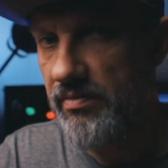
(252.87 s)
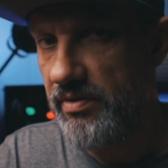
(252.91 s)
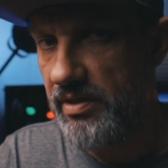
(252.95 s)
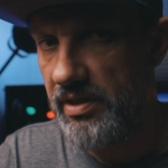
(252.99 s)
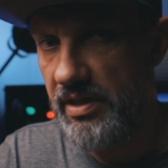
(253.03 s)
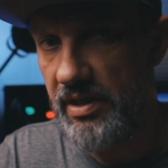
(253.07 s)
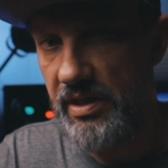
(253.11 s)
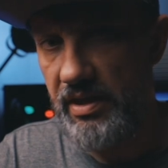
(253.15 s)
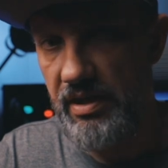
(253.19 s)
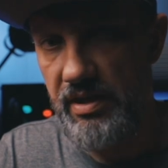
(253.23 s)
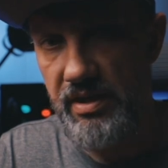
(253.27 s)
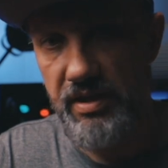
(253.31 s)

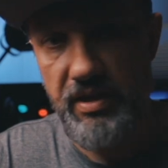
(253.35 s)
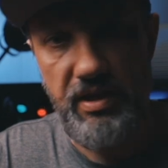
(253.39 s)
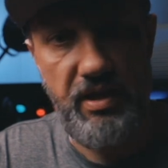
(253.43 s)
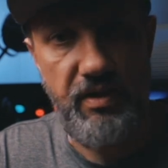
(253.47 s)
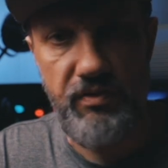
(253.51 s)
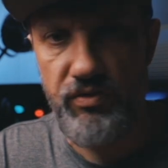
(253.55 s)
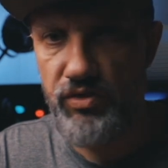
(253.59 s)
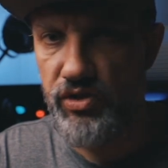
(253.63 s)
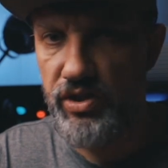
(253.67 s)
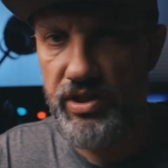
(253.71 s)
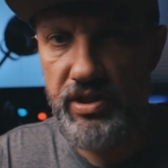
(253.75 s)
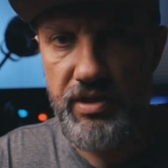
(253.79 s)
They
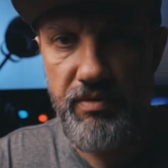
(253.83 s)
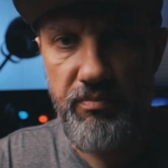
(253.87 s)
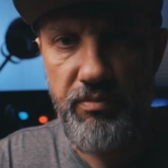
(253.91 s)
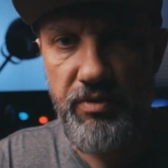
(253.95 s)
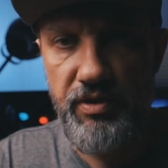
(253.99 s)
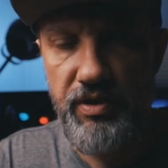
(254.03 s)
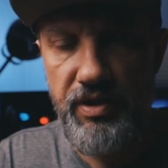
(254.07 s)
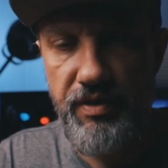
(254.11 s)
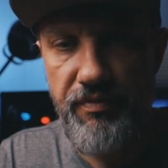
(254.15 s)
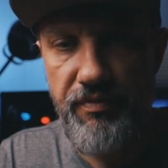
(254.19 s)
have just a bit